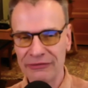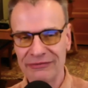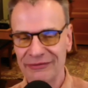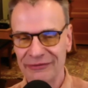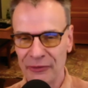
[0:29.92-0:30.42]

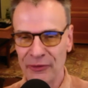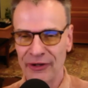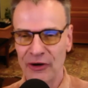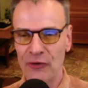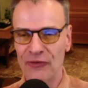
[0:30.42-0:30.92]

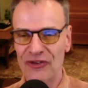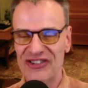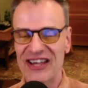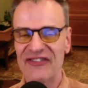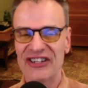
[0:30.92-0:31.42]
for over
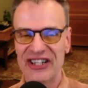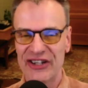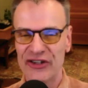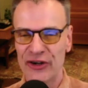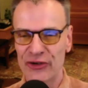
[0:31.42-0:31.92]
17
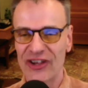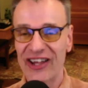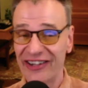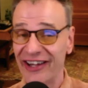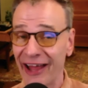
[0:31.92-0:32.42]
years
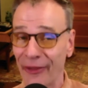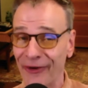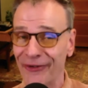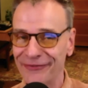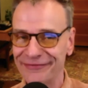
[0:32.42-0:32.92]
together
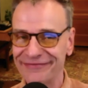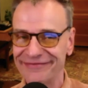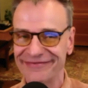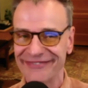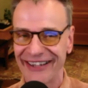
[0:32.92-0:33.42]

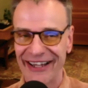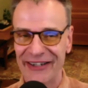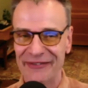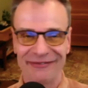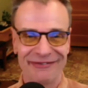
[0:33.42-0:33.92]

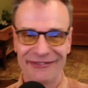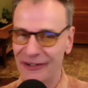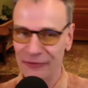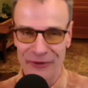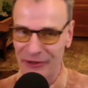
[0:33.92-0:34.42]
in
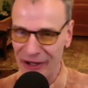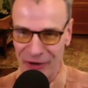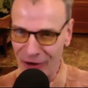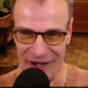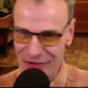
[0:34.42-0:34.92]
different
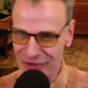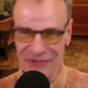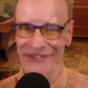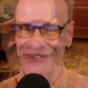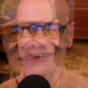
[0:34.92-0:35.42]

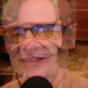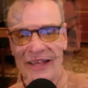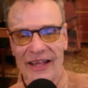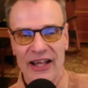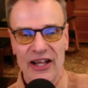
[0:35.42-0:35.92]
incarnations.
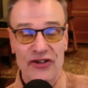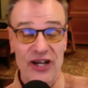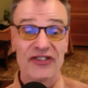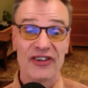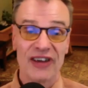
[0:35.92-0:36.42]

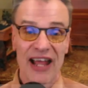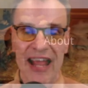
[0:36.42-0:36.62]
Jason Lang